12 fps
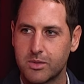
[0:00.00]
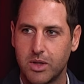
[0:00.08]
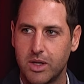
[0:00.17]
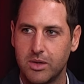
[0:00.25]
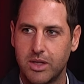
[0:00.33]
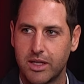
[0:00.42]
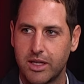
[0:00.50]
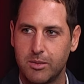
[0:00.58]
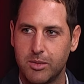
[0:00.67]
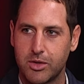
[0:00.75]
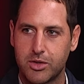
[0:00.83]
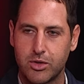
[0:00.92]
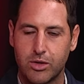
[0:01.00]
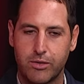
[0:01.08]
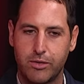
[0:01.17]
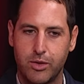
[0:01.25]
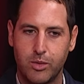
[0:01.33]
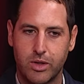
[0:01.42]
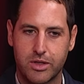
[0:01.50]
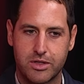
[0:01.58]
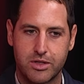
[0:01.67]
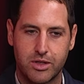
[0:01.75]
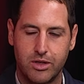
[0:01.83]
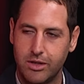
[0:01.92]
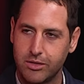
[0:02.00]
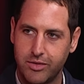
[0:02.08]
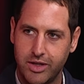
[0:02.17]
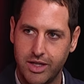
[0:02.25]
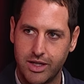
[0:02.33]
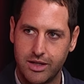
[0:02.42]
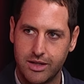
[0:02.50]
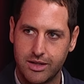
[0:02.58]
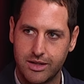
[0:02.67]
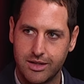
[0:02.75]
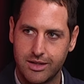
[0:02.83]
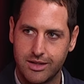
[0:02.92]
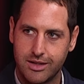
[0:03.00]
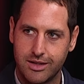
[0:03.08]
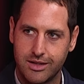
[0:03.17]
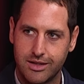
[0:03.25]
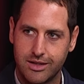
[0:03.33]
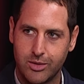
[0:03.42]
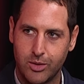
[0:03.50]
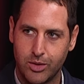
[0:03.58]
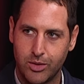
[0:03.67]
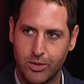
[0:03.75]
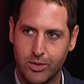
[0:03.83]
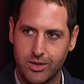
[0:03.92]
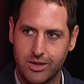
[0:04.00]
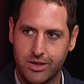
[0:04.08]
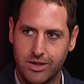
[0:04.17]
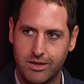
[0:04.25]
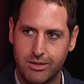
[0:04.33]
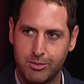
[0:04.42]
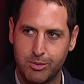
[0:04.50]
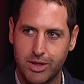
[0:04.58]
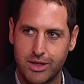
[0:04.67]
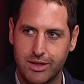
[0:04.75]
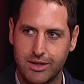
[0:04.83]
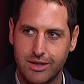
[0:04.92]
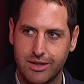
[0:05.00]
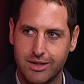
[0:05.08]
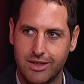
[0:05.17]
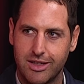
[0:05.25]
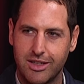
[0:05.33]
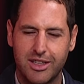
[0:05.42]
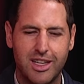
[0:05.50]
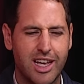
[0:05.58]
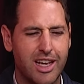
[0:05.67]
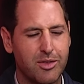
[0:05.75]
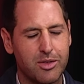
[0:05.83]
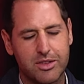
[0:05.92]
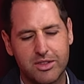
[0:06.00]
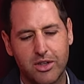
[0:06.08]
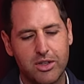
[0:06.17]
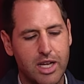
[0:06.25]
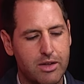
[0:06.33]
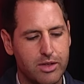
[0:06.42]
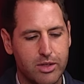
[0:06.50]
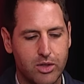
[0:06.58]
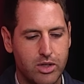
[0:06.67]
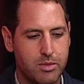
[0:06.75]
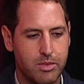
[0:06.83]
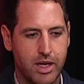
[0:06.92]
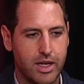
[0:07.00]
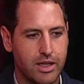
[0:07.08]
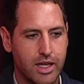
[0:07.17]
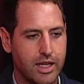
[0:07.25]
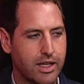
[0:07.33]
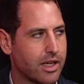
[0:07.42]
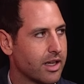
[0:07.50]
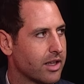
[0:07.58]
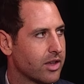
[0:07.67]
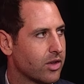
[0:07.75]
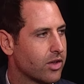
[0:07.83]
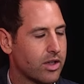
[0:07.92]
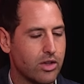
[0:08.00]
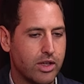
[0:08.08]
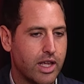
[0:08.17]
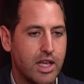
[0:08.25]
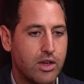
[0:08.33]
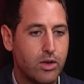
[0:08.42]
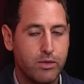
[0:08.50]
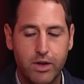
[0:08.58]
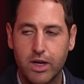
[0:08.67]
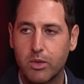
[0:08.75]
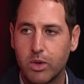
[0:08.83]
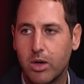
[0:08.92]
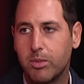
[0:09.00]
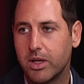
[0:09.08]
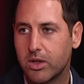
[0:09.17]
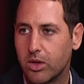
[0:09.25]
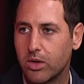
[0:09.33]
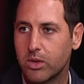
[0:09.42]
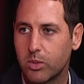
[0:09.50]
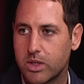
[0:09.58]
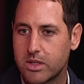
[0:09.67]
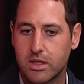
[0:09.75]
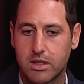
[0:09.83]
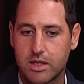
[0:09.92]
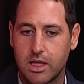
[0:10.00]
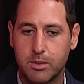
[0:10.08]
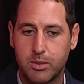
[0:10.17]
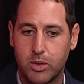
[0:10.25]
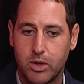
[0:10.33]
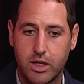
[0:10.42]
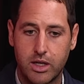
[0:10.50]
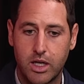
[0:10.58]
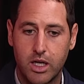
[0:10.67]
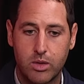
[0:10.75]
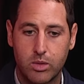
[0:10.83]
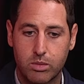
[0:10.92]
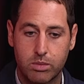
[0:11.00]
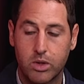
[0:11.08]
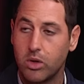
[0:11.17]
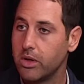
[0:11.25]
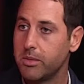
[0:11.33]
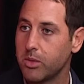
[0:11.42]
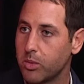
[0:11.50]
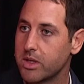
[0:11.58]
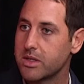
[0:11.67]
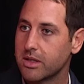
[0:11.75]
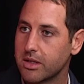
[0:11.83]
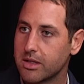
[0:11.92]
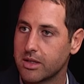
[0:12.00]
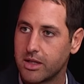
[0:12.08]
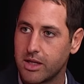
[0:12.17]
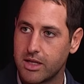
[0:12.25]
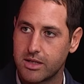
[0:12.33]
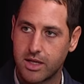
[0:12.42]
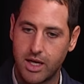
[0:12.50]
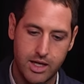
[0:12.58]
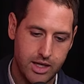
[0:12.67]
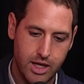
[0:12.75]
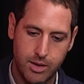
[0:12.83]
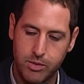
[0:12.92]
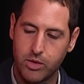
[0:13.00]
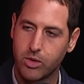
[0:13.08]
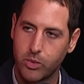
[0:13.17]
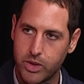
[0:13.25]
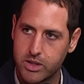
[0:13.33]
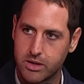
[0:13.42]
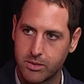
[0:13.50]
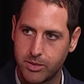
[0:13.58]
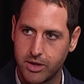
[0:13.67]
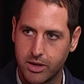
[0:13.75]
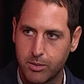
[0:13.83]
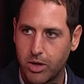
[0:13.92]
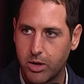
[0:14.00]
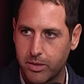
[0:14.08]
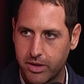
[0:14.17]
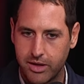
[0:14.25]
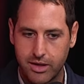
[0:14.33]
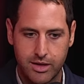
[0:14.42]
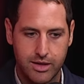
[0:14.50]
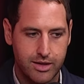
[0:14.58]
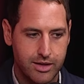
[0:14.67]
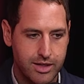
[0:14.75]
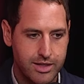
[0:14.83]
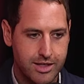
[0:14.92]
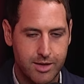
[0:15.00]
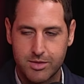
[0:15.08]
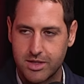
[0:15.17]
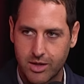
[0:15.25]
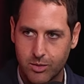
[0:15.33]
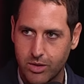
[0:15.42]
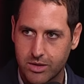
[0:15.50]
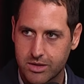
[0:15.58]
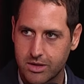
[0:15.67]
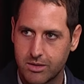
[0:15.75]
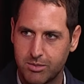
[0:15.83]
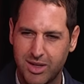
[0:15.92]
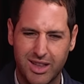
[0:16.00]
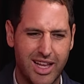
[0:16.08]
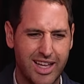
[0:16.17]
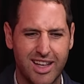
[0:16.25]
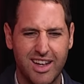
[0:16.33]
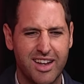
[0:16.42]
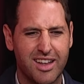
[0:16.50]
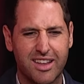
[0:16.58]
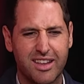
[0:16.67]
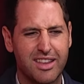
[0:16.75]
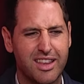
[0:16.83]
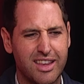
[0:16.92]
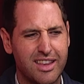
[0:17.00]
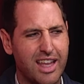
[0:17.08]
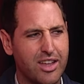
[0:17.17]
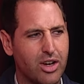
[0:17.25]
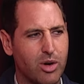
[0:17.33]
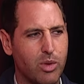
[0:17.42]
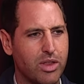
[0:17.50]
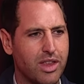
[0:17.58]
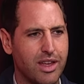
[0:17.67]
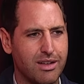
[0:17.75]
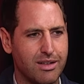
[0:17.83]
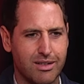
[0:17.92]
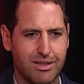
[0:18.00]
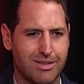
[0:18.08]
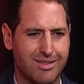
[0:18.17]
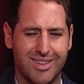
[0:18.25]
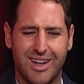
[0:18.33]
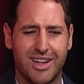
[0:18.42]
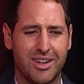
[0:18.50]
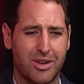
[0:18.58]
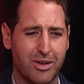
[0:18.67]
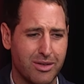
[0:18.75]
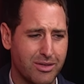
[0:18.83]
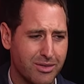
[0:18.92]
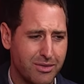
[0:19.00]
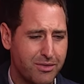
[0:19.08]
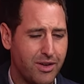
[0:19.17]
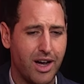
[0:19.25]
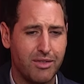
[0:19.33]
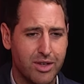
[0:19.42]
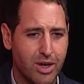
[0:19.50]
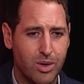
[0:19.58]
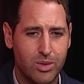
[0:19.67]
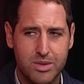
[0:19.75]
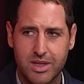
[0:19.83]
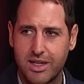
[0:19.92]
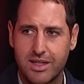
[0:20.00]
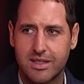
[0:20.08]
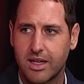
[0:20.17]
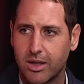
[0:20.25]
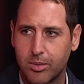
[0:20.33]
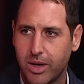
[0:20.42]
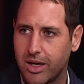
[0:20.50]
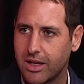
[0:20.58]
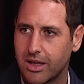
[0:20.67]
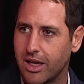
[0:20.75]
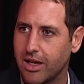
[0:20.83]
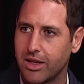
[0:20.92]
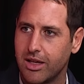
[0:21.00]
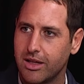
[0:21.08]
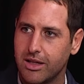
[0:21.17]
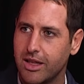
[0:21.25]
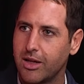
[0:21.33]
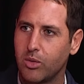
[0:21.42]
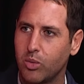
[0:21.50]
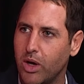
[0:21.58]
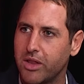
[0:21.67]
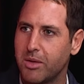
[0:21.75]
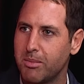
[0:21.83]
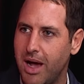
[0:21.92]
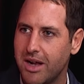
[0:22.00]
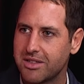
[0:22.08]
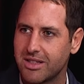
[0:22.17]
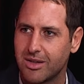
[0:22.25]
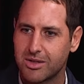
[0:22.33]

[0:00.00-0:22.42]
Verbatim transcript: as well. Like yeah. I'm not sure if you watched Geelong v Hawthorn with but, the wizard. Yeah, don't ever call wizard him that. Like, Look, look, he could very well be called the wizard at some point, and I'll call him the wizard and, and say, "Yep, you're a wizard." But at the moment, his name is Nick Watson. Yeah. But like, they got within I don't know, five goals, and he celebrated like they'd won the match.